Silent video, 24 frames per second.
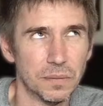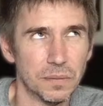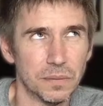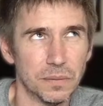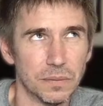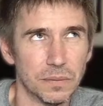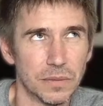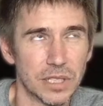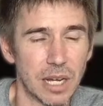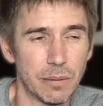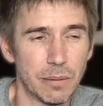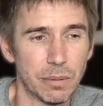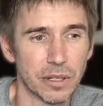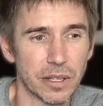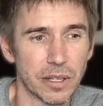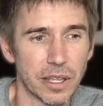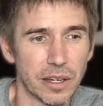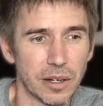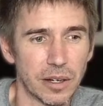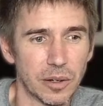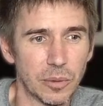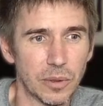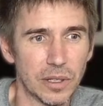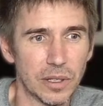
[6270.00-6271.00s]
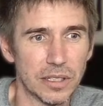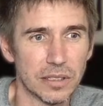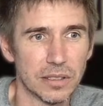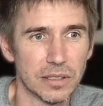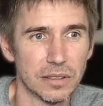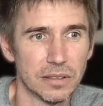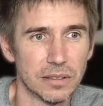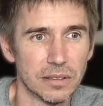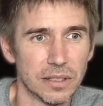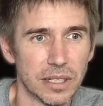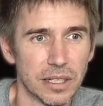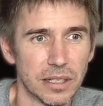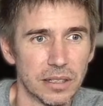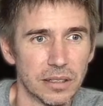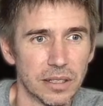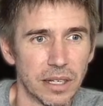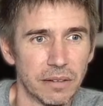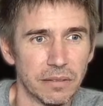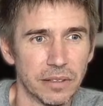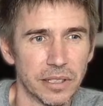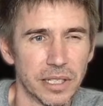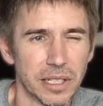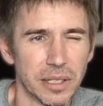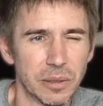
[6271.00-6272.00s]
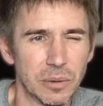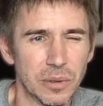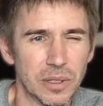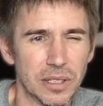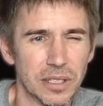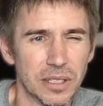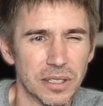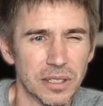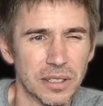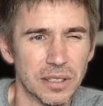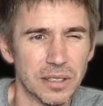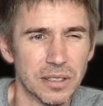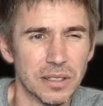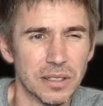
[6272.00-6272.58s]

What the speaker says: Doppelganger was. Everything was